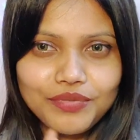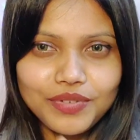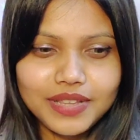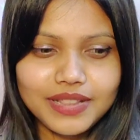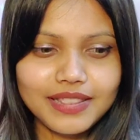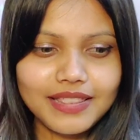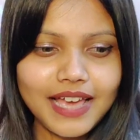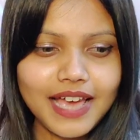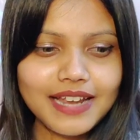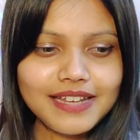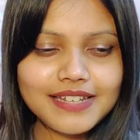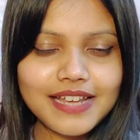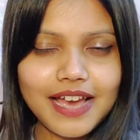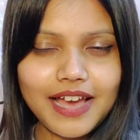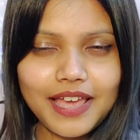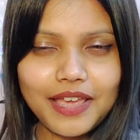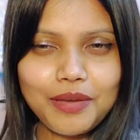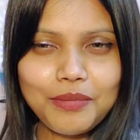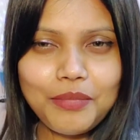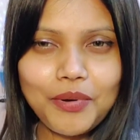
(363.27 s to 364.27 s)
With that,
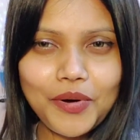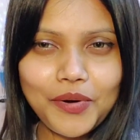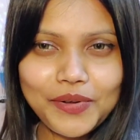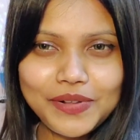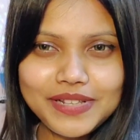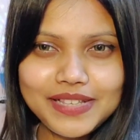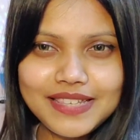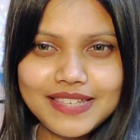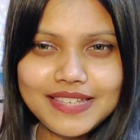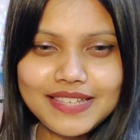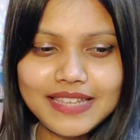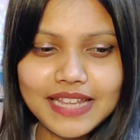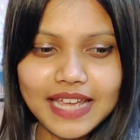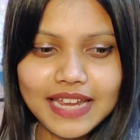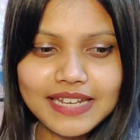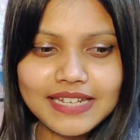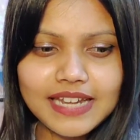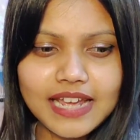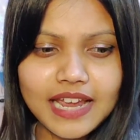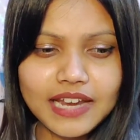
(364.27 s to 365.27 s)
I am all
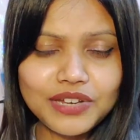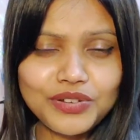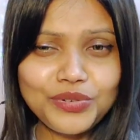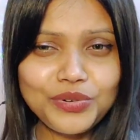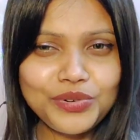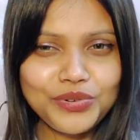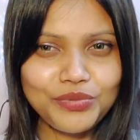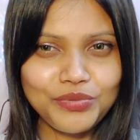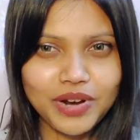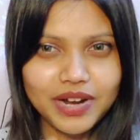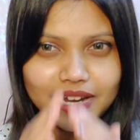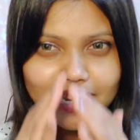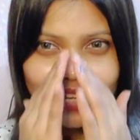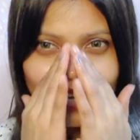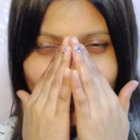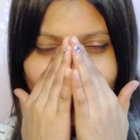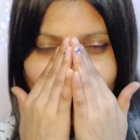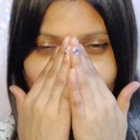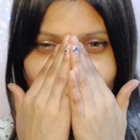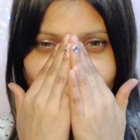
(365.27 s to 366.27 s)
set, and don't
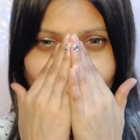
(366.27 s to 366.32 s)
worry,